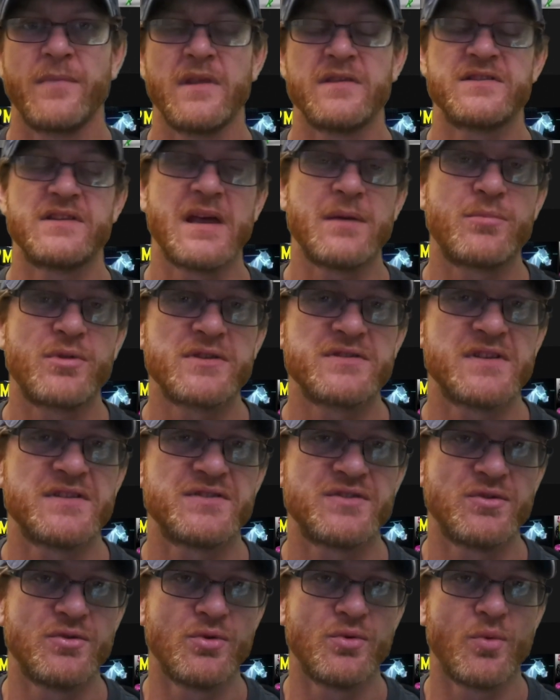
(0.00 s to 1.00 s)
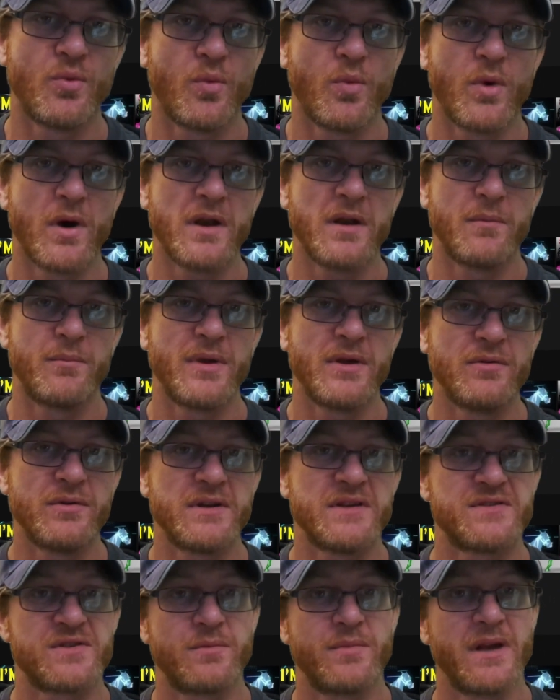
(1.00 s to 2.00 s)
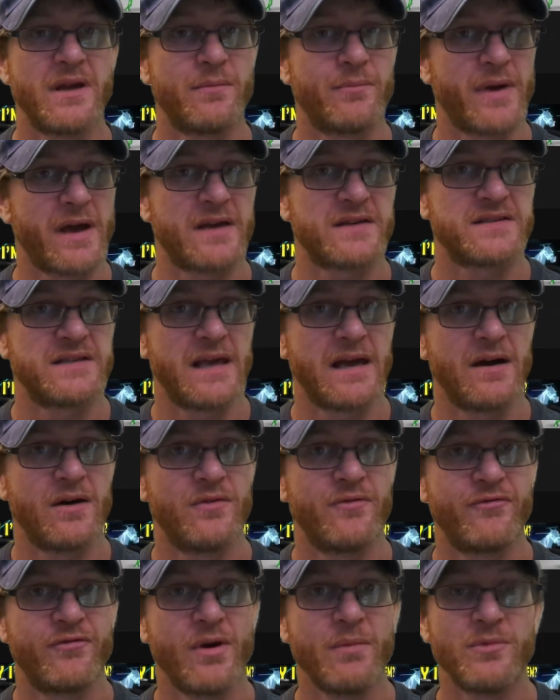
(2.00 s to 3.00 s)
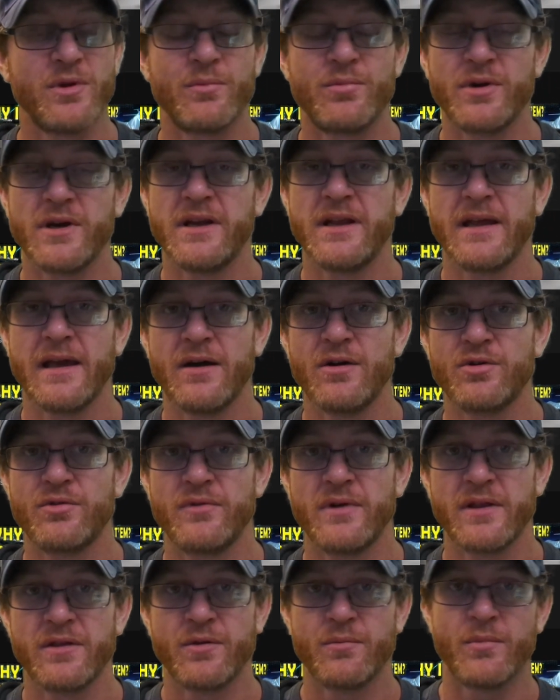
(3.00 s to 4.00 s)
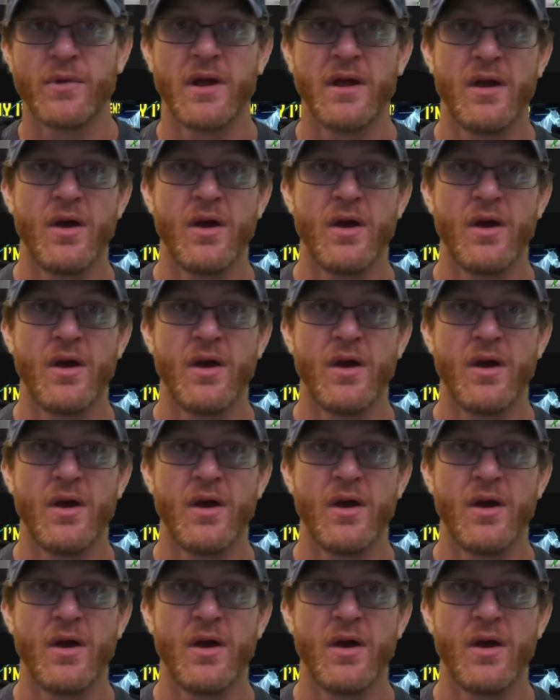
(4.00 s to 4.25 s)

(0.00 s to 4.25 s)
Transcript: So that brings us to what abilities are being passed down from the breeding algorithm,